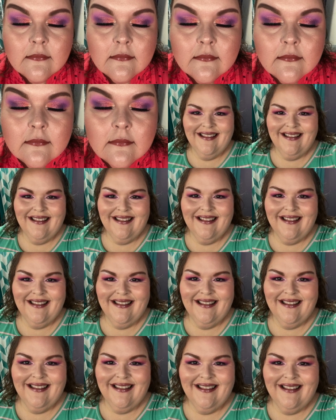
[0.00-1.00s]

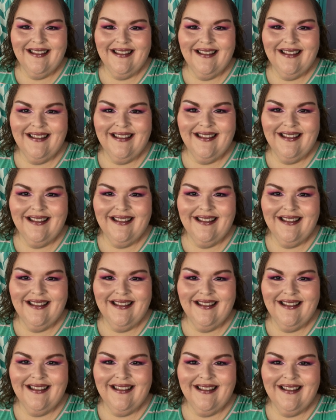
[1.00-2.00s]

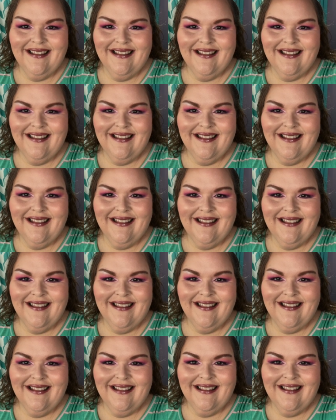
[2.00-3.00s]

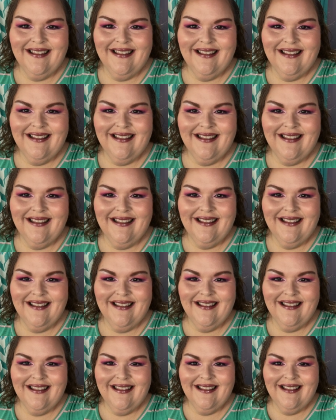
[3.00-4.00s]

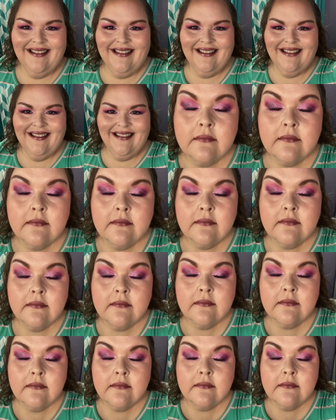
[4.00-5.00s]

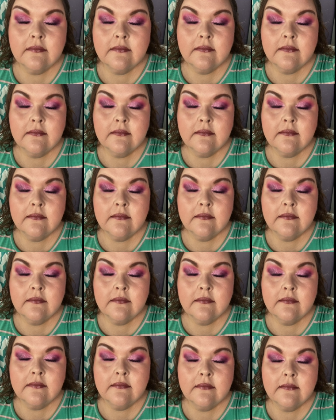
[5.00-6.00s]

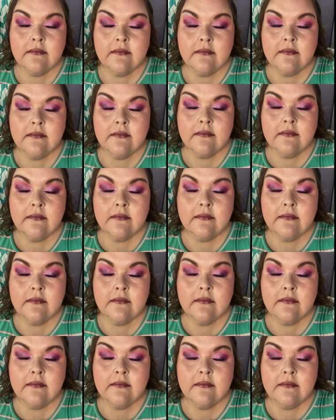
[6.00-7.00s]

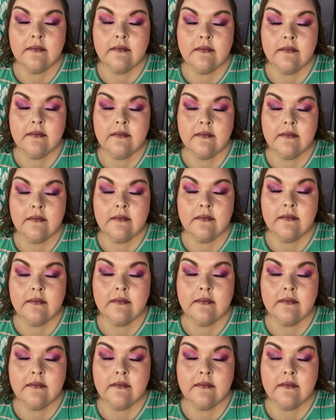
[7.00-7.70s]
(silence)